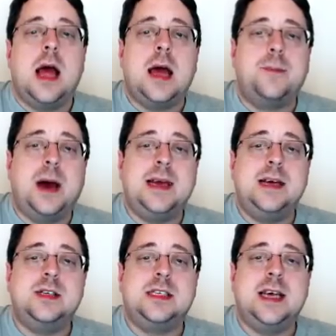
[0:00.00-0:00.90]
And by
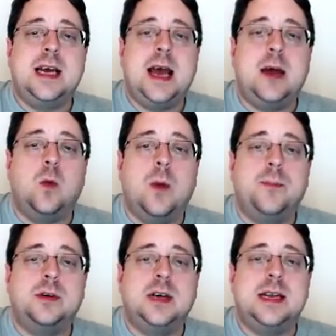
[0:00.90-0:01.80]
using a
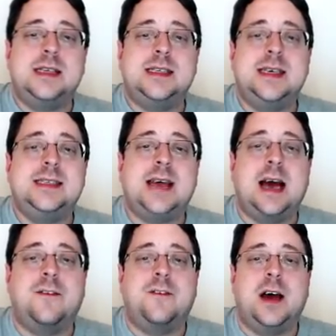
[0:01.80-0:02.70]
ripple and a
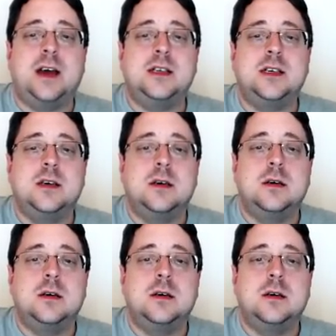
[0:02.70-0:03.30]
zigzag effect,